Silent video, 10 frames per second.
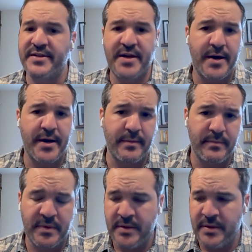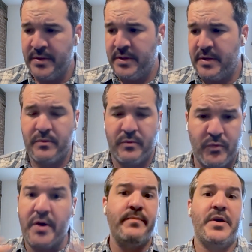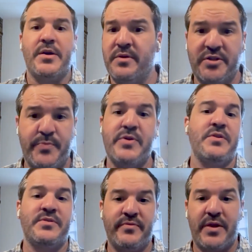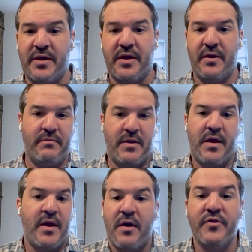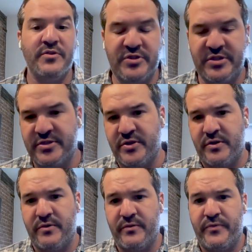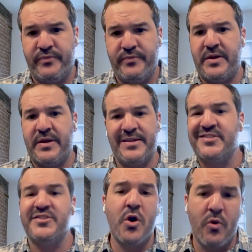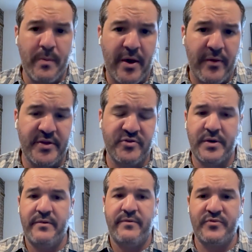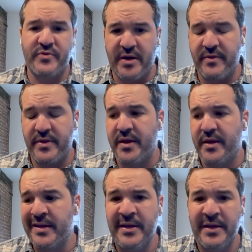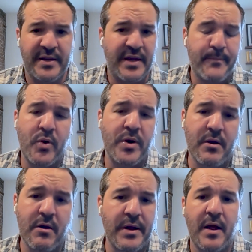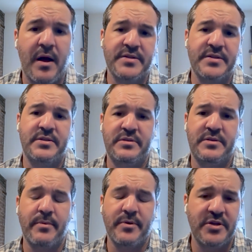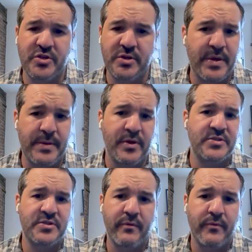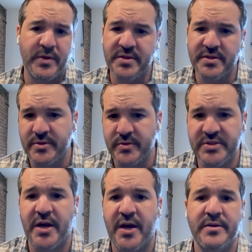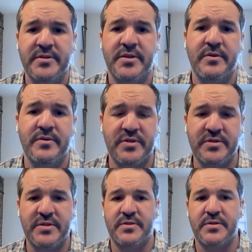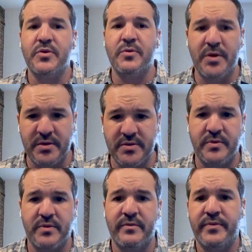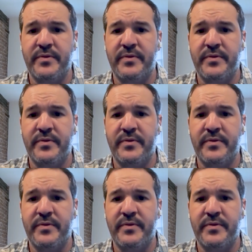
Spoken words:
time, one, my own experience was like, hey, others deserve to at least know about this, right? If they tried everything. At that point, I already lost double digit people I served with to suicide. So it was just this looming sort of